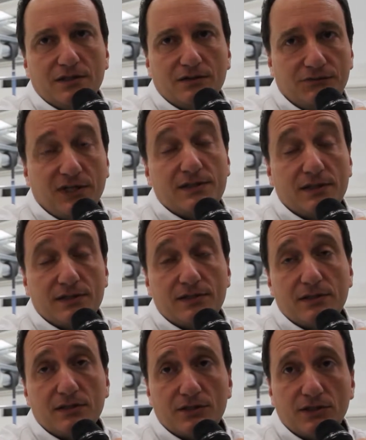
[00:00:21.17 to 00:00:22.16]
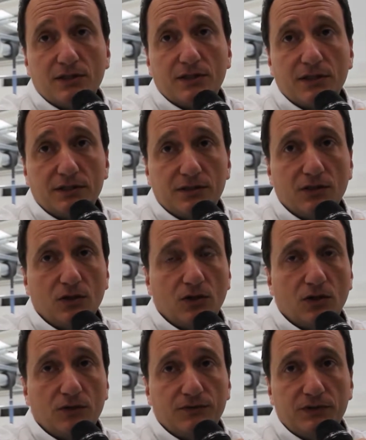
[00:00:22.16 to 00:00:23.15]
fastest circuit
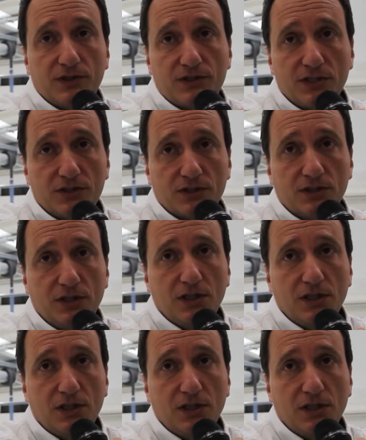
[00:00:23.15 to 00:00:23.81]
of the season,